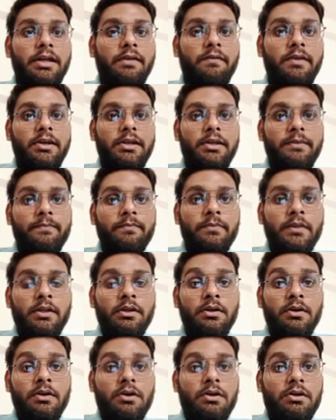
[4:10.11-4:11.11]
gravity,
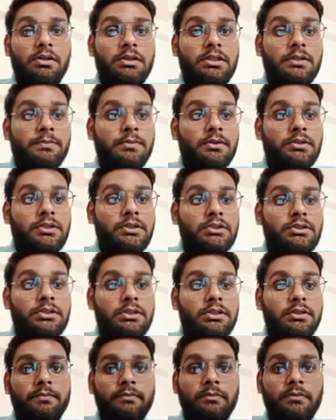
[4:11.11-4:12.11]
hold the
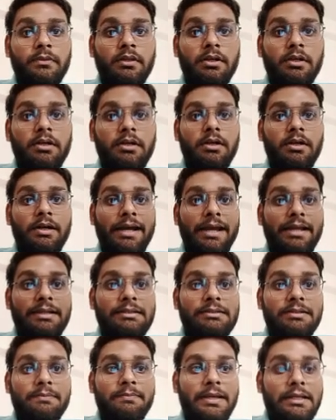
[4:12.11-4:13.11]
position
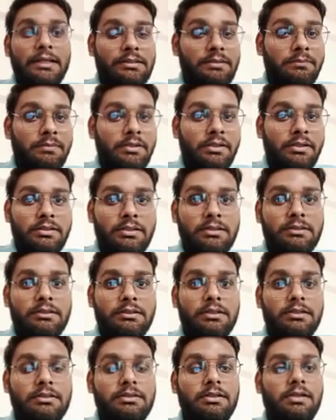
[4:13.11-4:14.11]
against the maximal
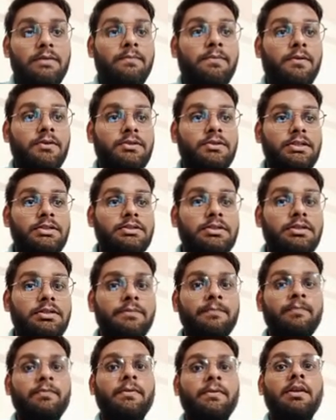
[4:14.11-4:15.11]
resistance. The
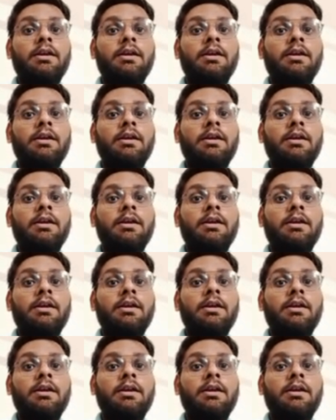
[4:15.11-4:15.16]
procedure,